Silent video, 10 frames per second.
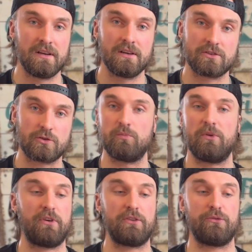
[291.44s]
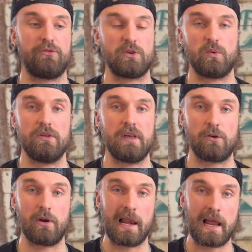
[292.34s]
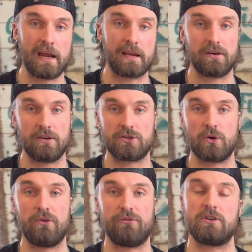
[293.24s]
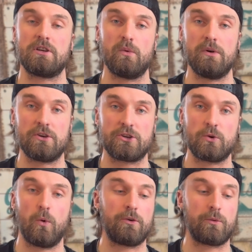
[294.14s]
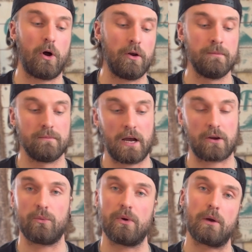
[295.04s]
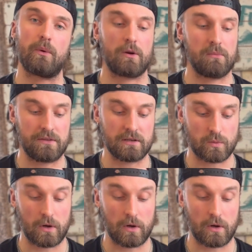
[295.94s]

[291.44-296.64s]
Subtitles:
super fun to fish with and you like and enjoy fishing with a short rod, I could really recommend this one